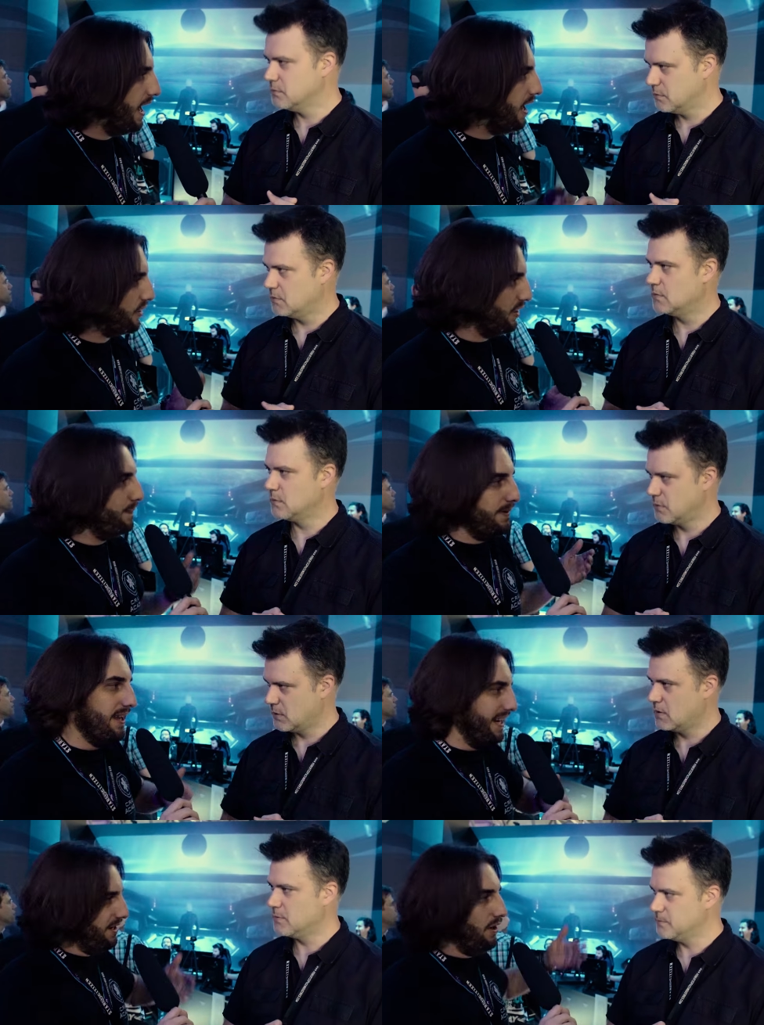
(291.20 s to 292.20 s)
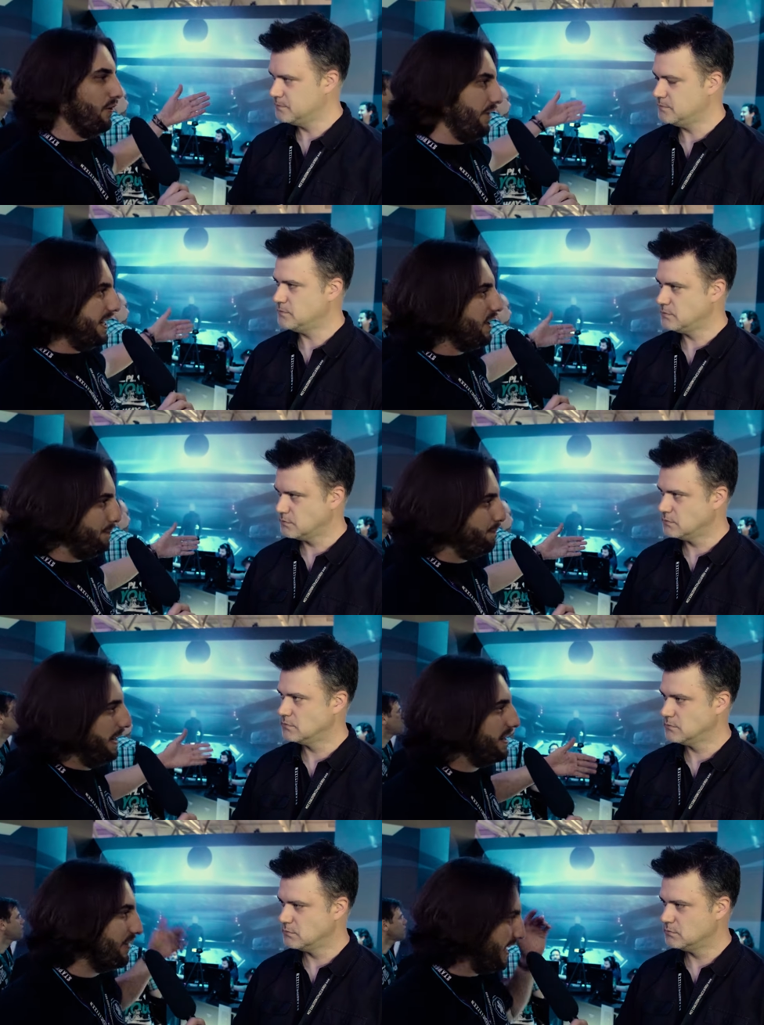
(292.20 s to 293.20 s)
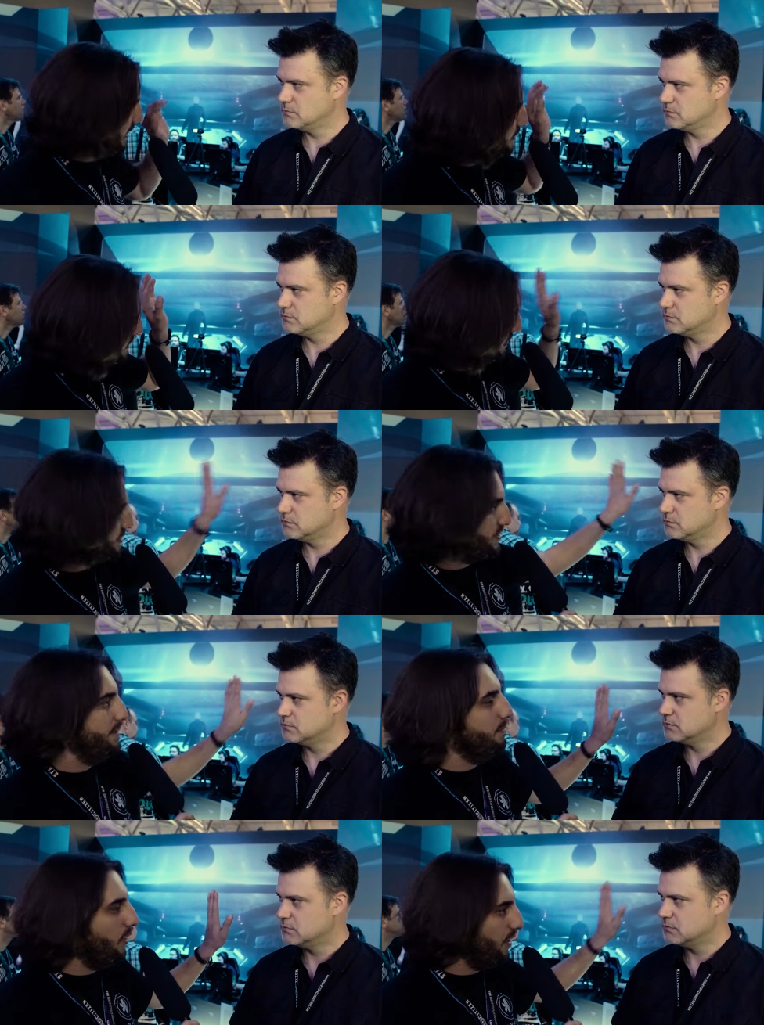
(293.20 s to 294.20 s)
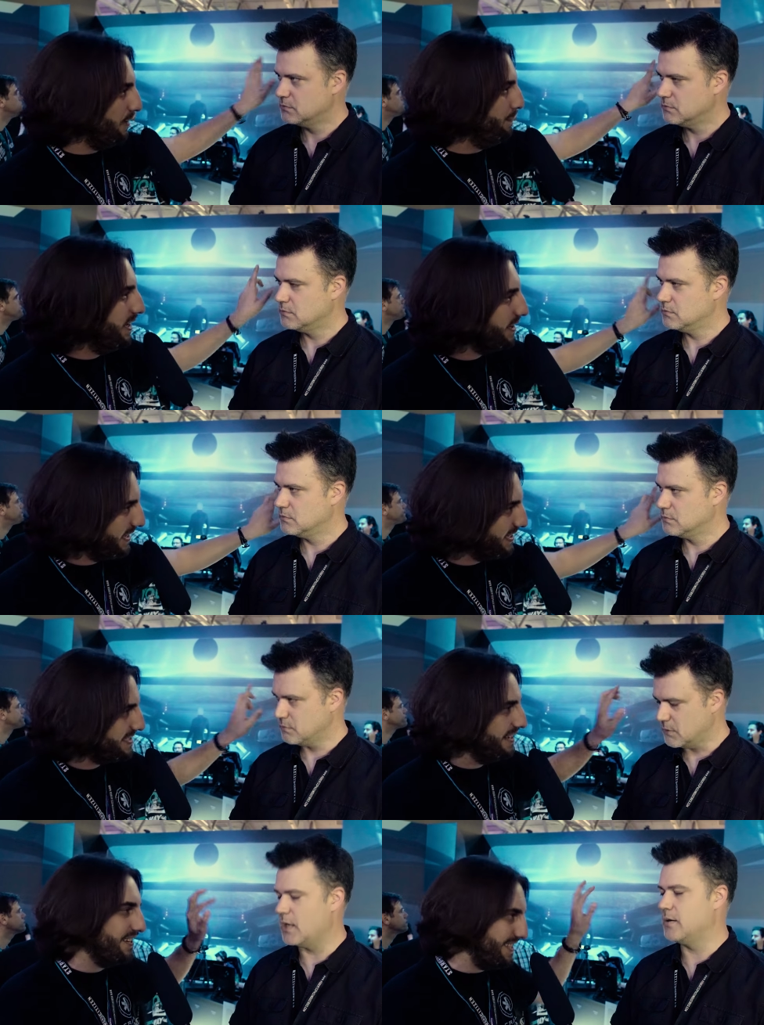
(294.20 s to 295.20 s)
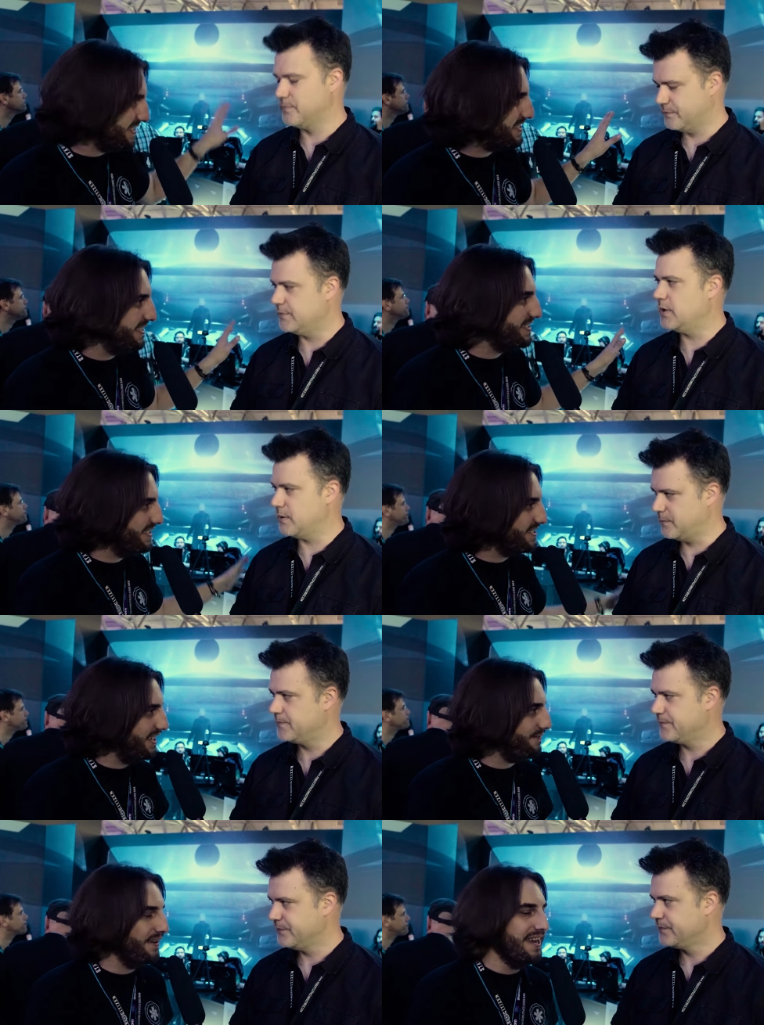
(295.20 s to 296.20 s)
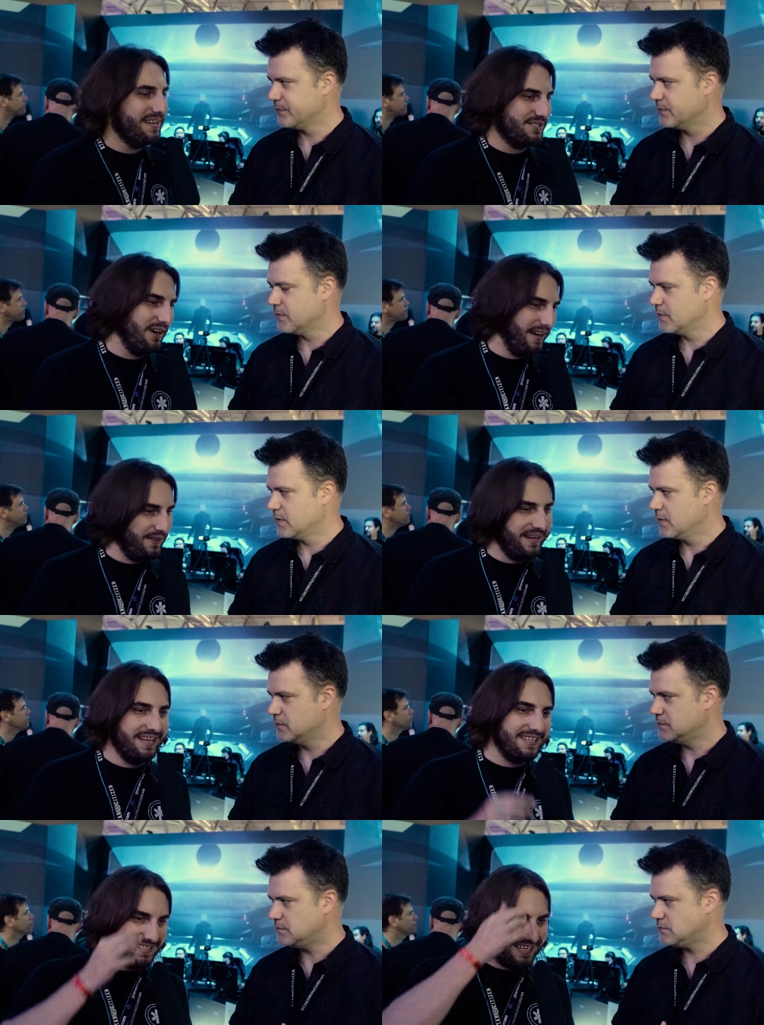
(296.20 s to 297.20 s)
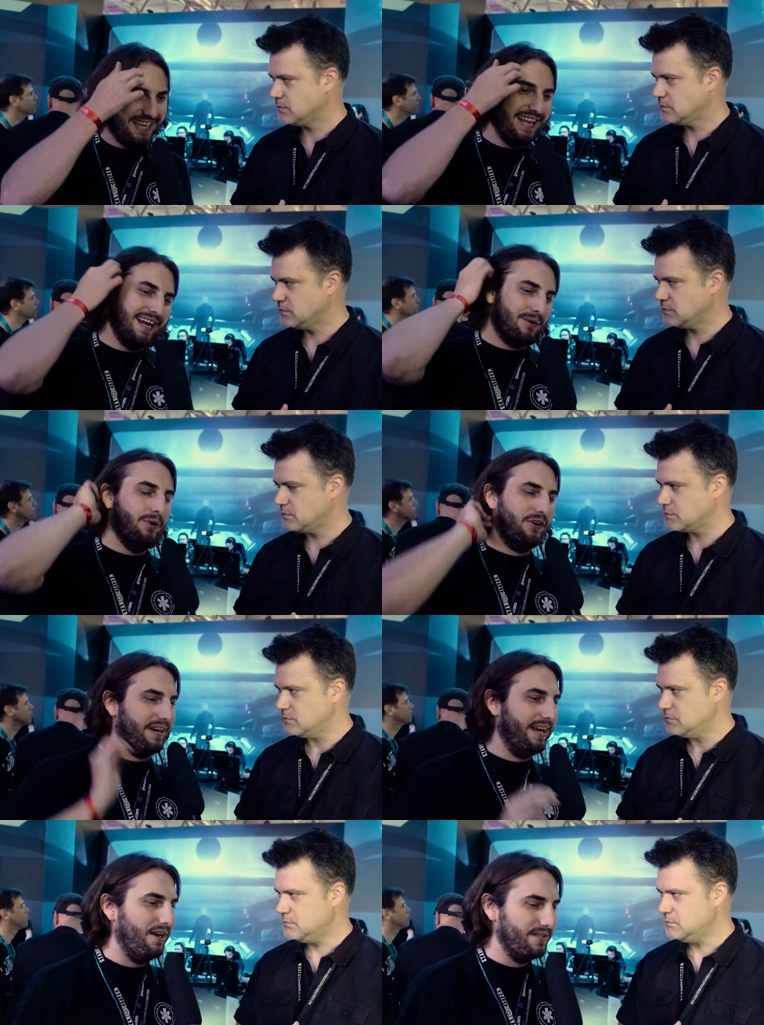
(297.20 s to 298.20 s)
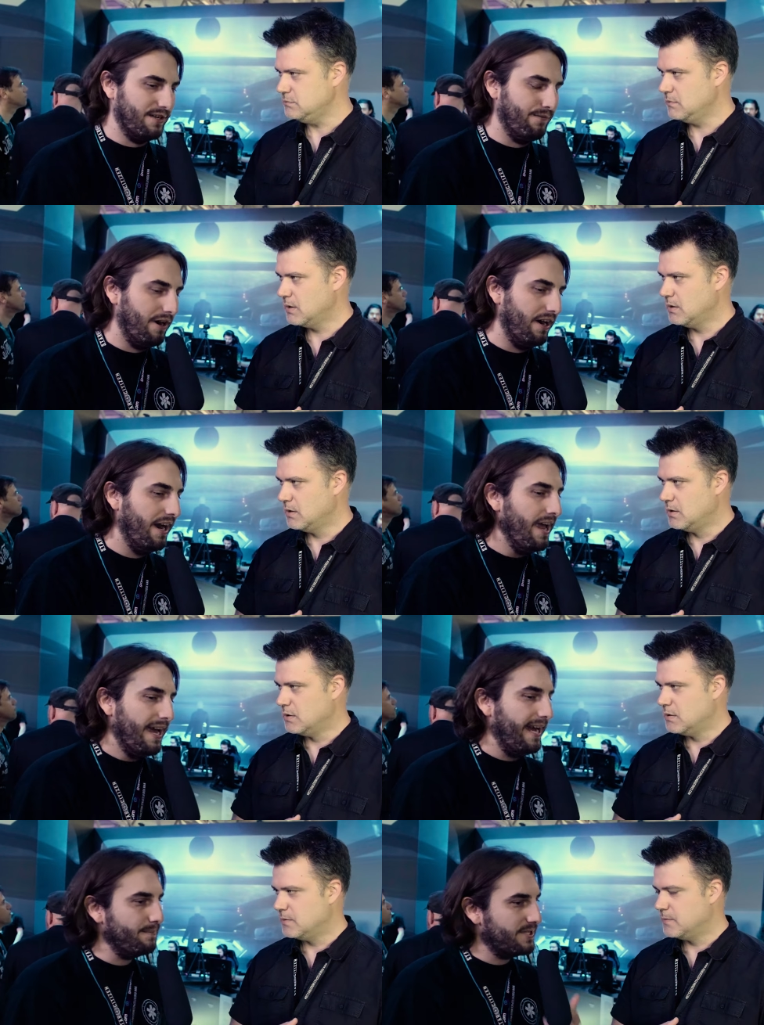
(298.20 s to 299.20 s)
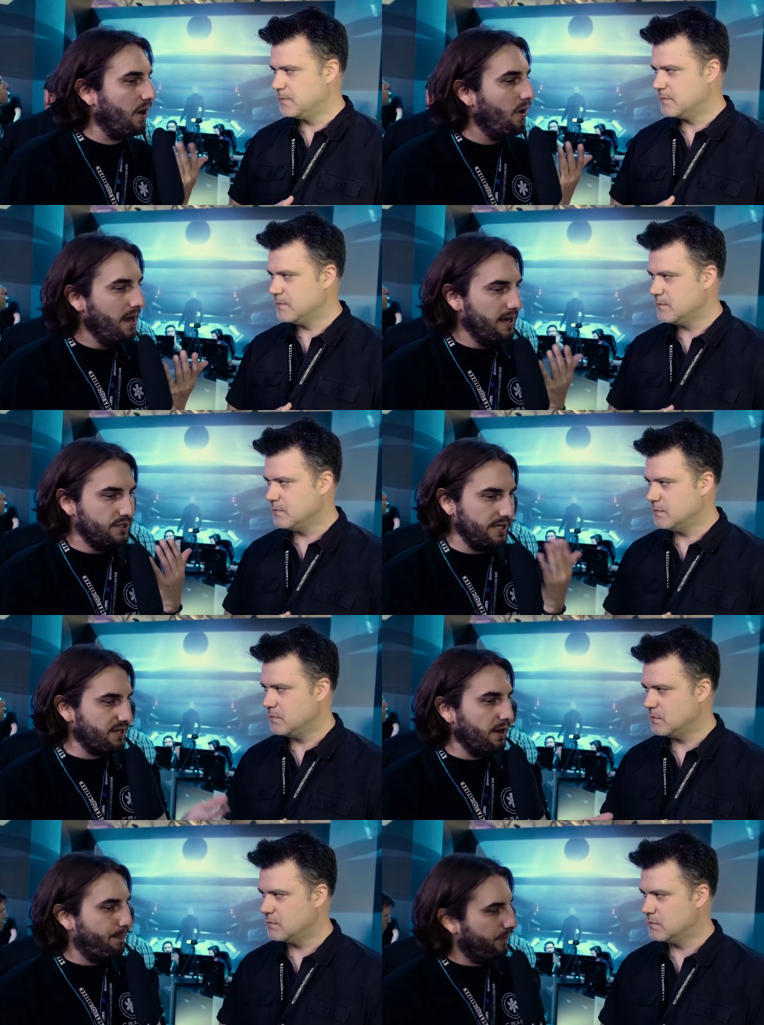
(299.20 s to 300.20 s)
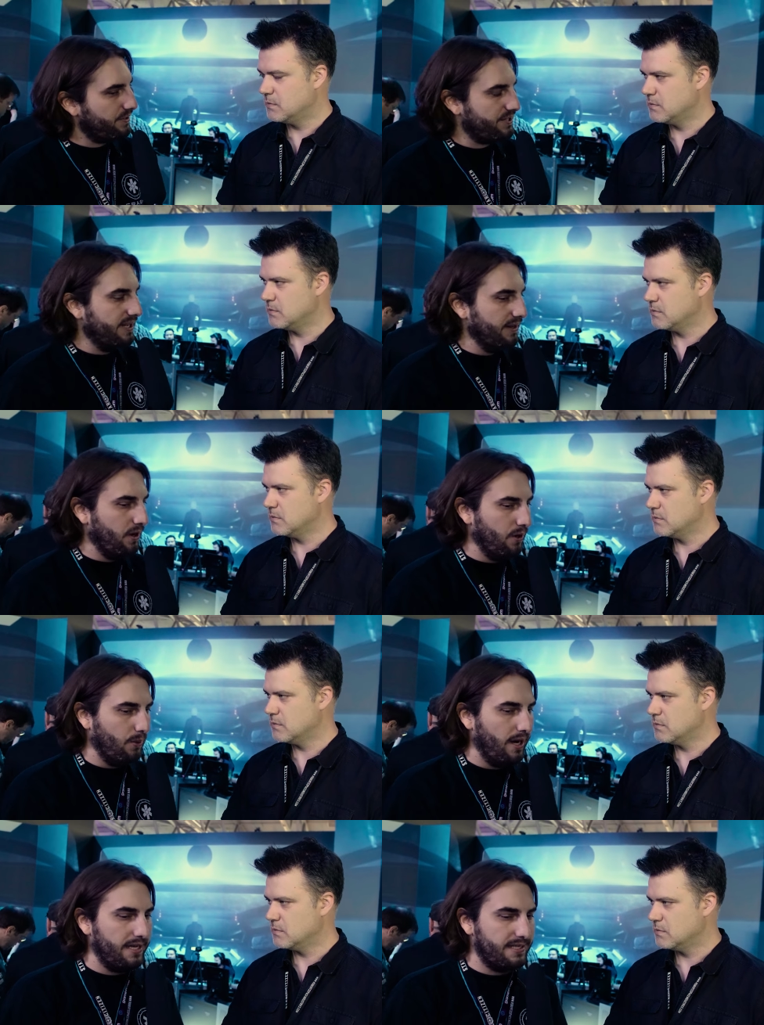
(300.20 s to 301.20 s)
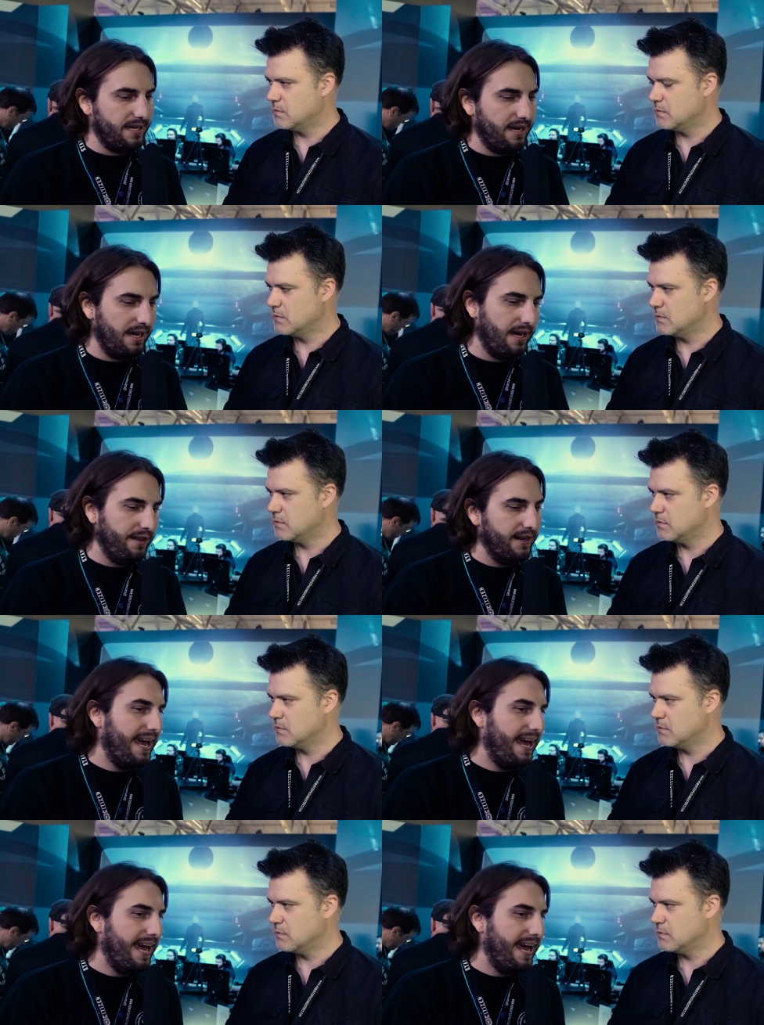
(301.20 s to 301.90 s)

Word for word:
Speaker 1: ArcCorp like already got bigger. Like, you see more buildings in the distance and stuff. So I think that's uh, like working out so far. And so, just on a personal note, was uh, in the